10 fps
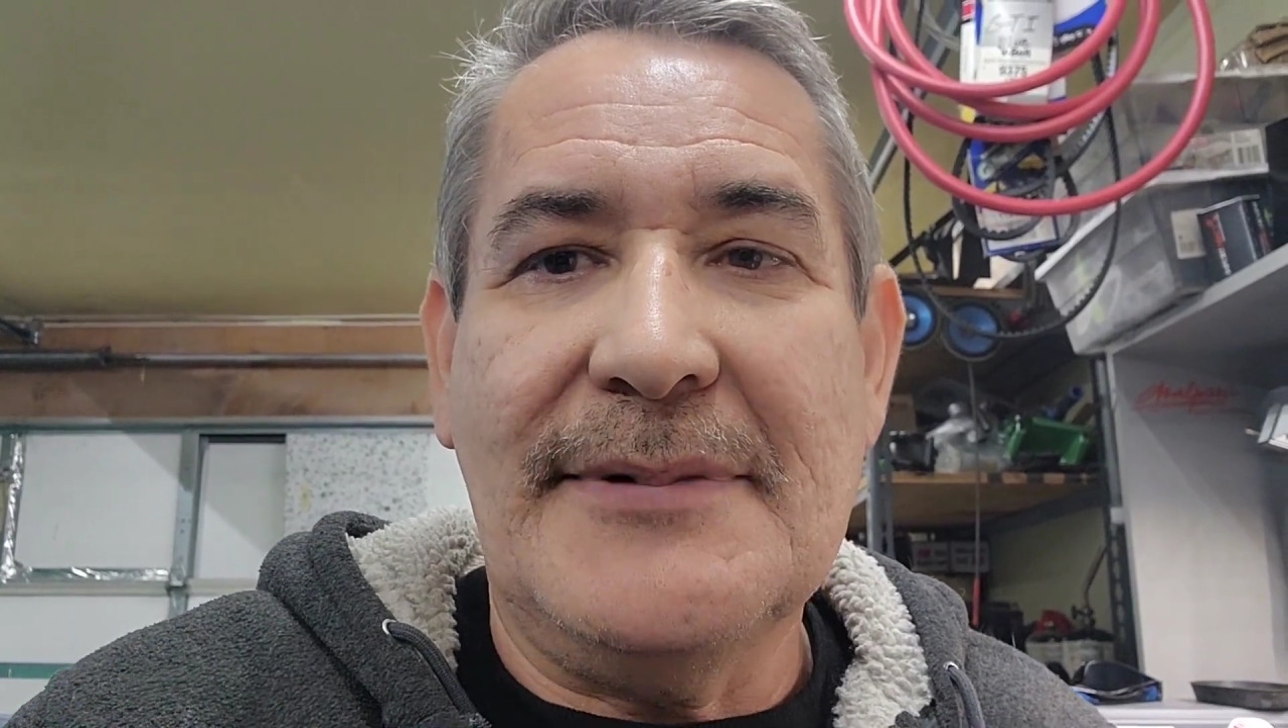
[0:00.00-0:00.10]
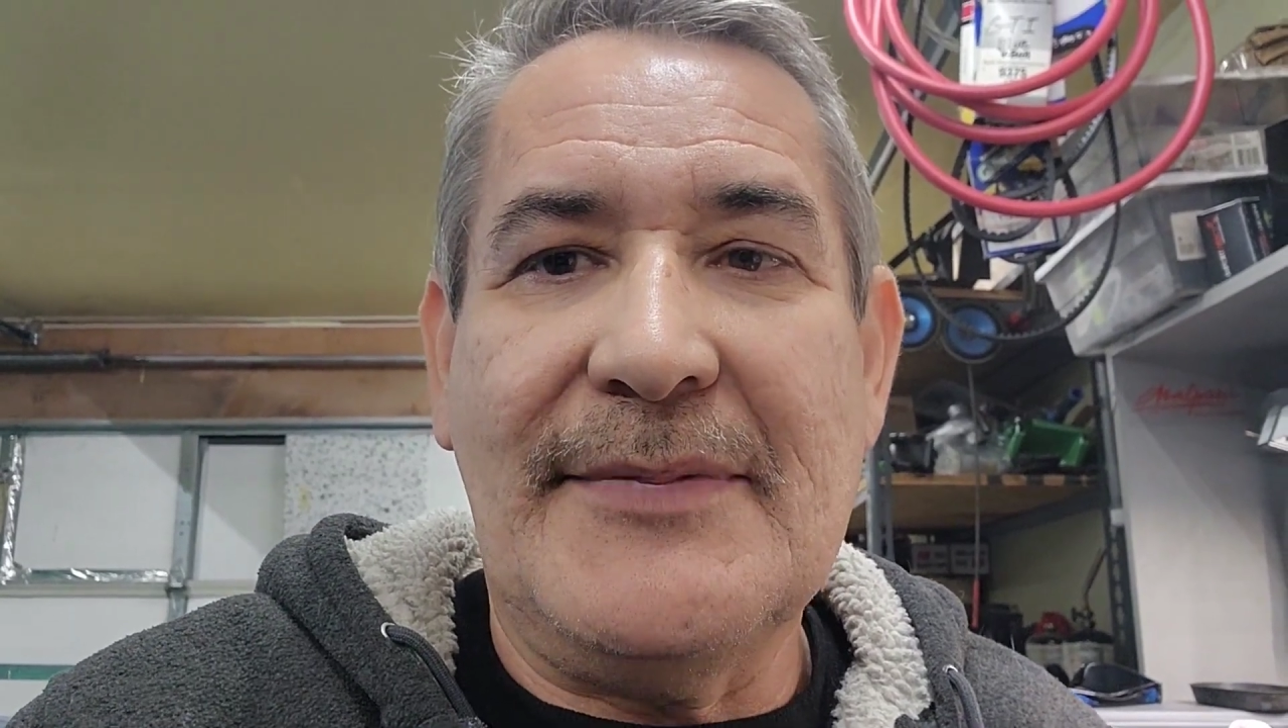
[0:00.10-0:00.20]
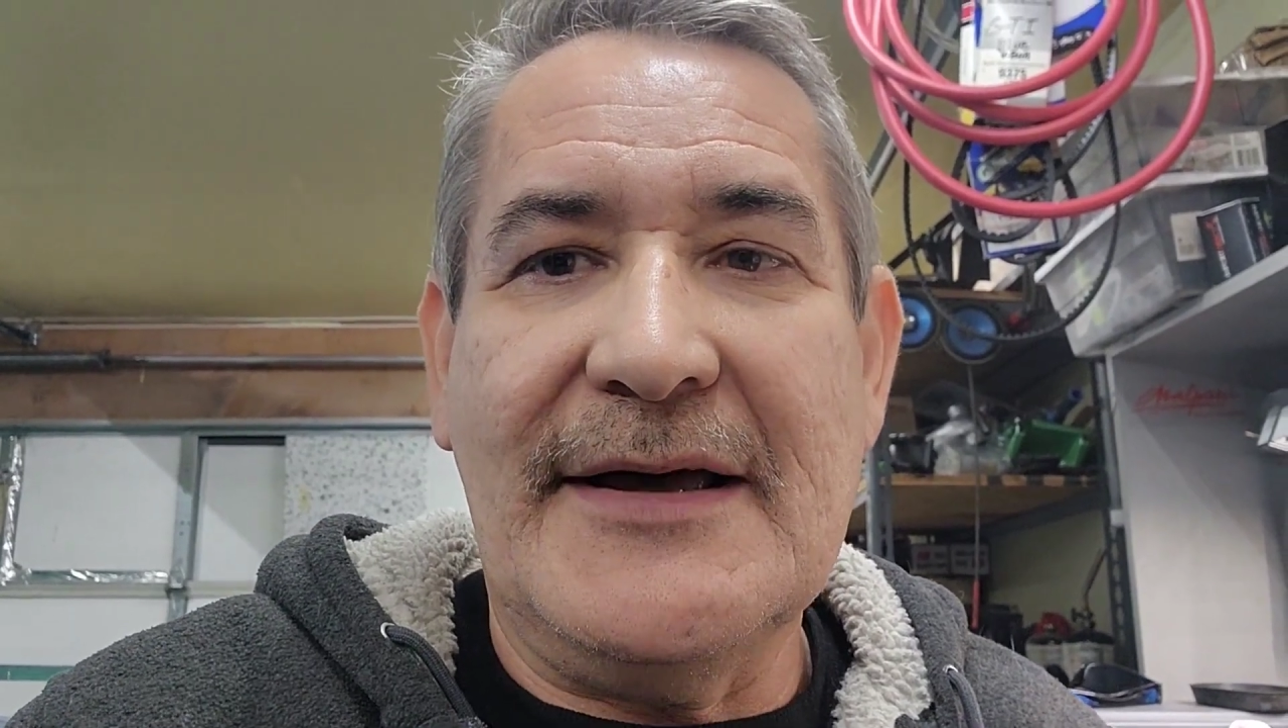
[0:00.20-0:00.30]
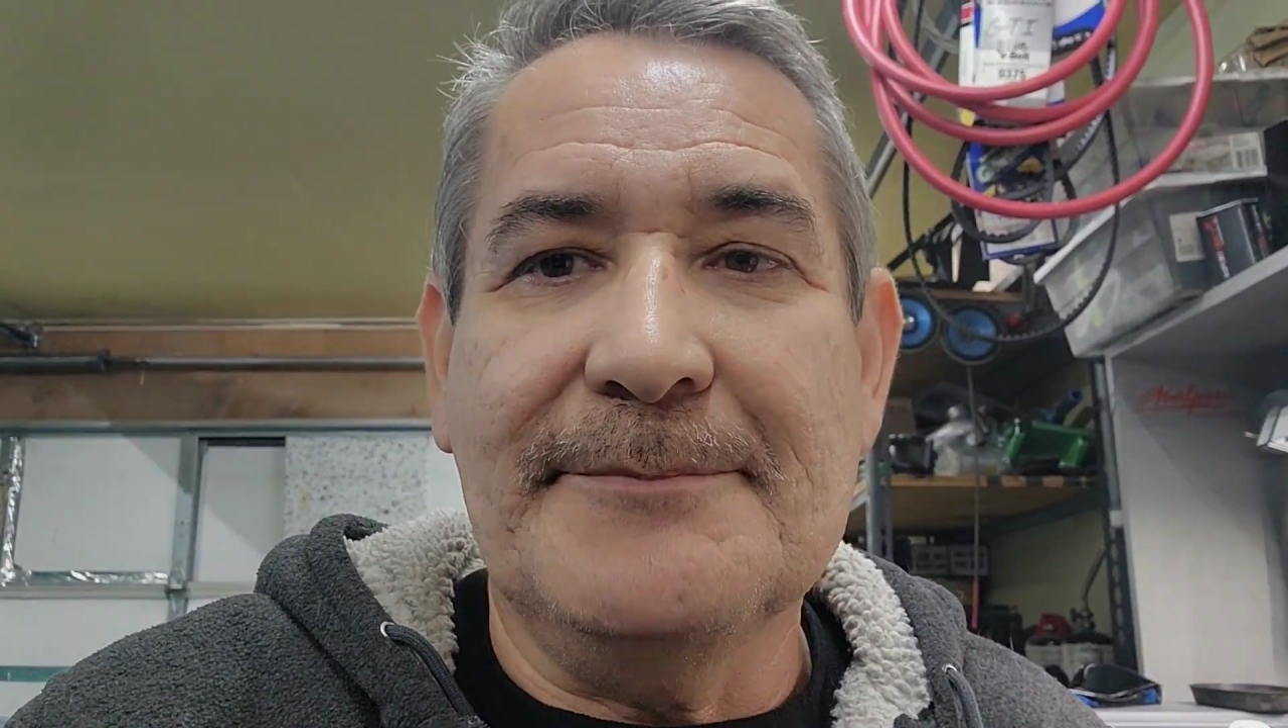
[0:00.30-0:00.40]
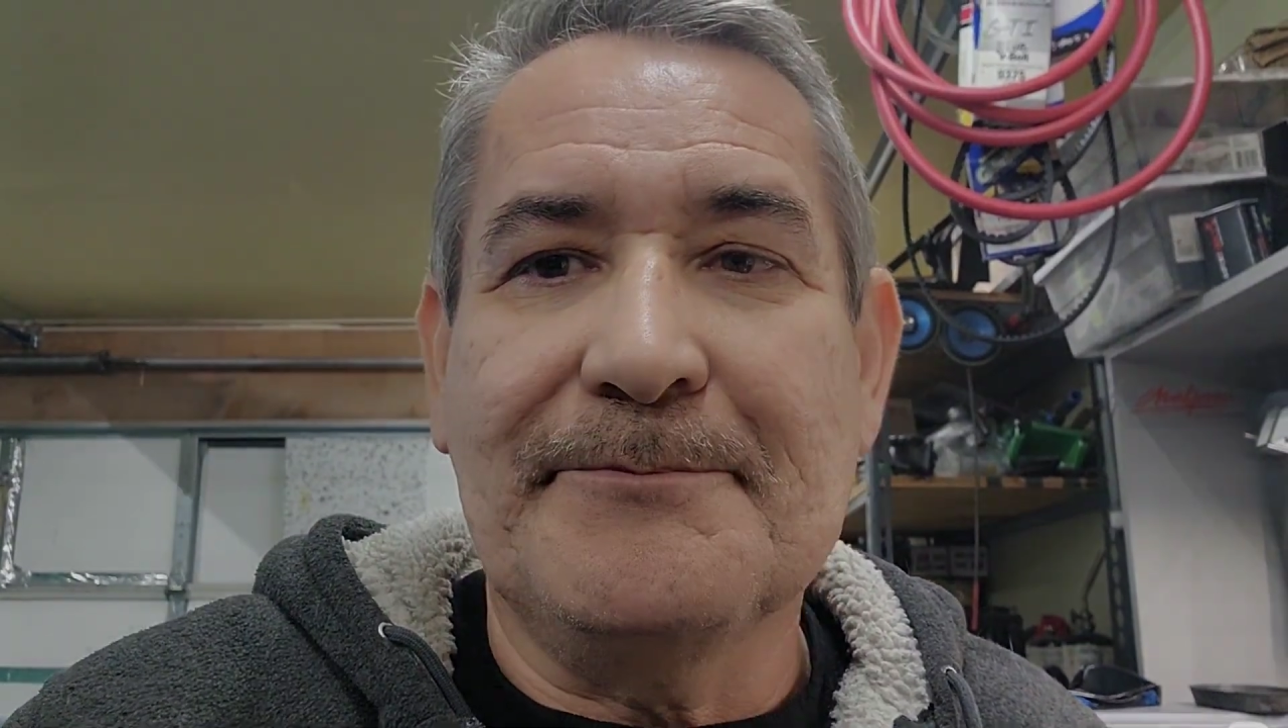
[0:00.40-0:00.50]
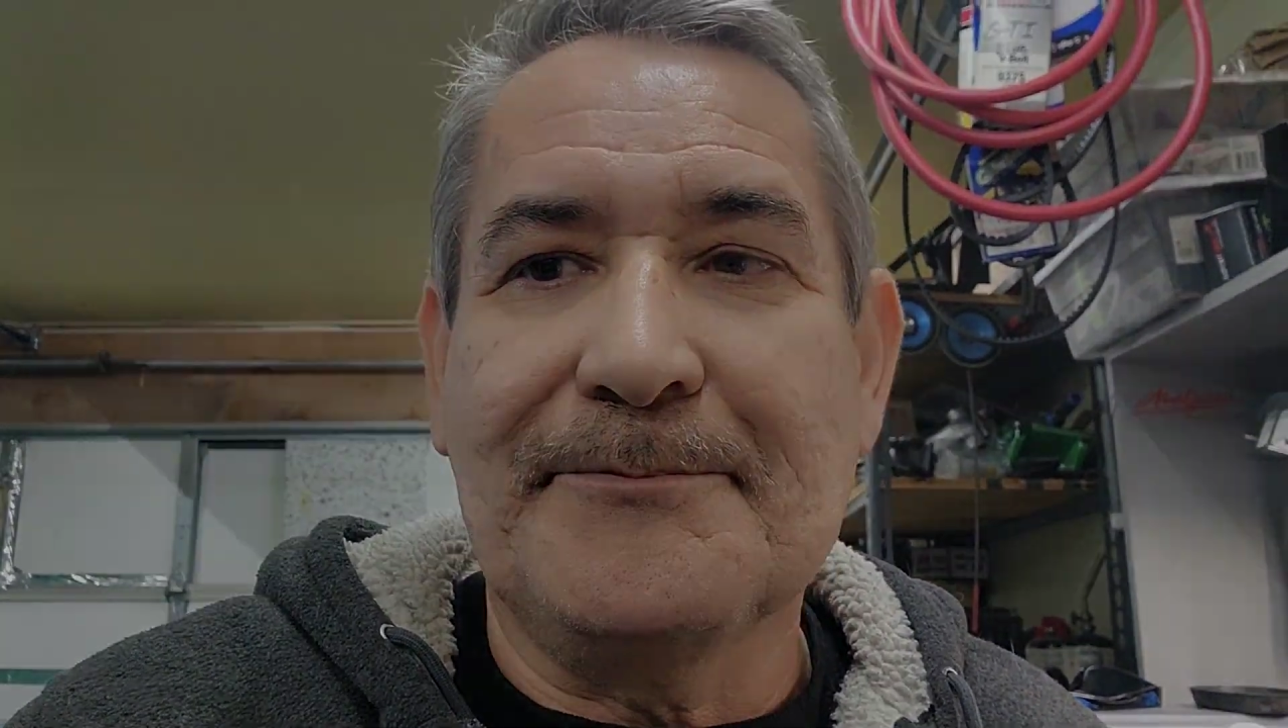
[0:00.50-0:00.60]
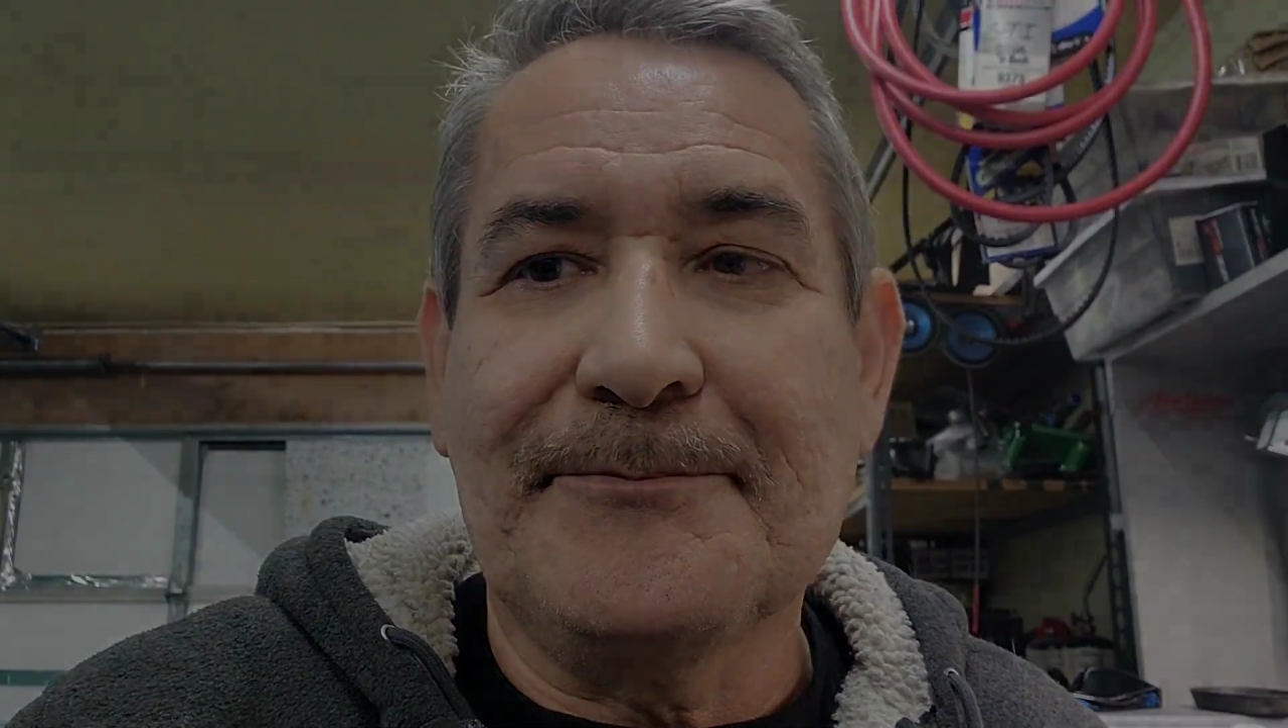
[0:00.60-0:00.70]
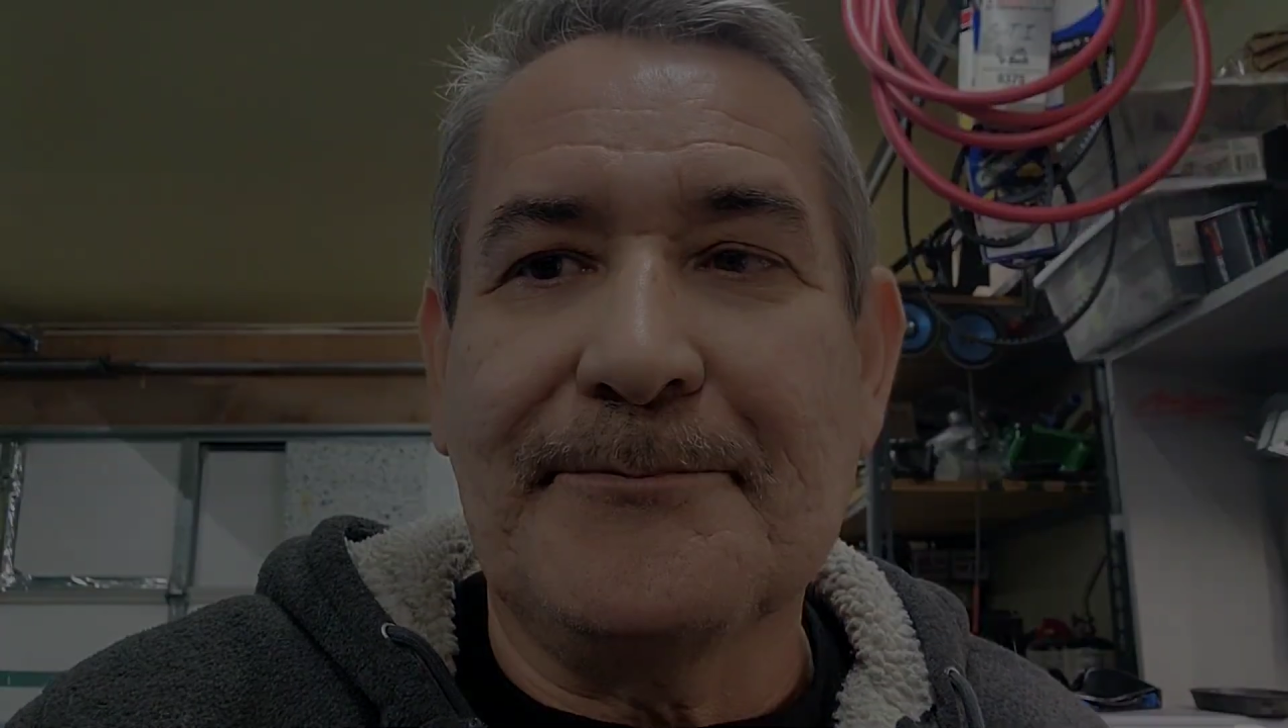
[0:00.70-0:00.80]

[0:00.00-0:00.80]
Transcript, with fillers: Bye-bye.